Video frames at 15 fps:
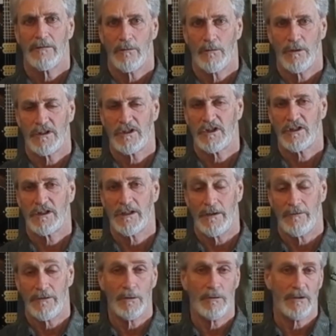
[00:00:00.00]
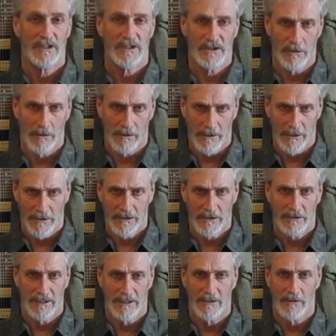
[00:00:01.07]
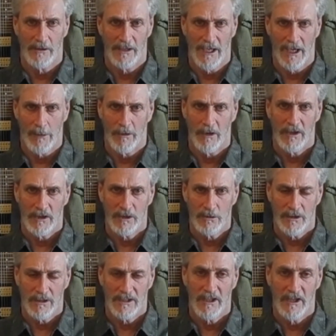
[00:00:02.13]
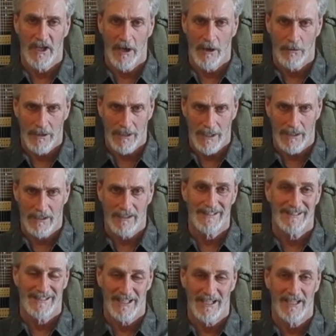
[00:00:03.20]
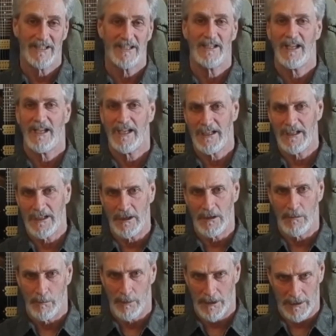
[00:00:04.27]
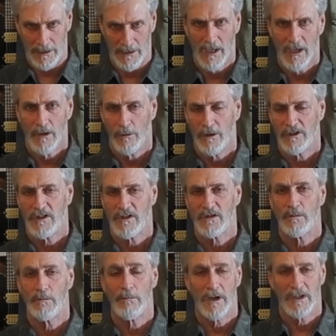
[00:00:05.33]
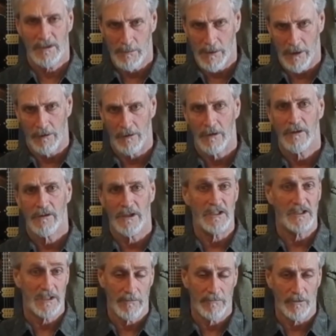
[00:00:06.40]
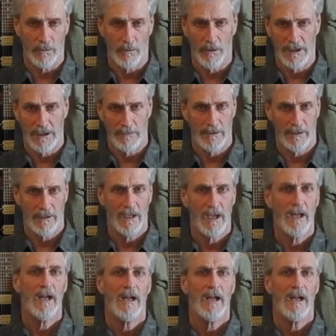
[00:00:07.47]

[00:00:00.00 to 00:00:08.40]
which if you install it into the camera, you can now get 1080p, which is much better than 720p.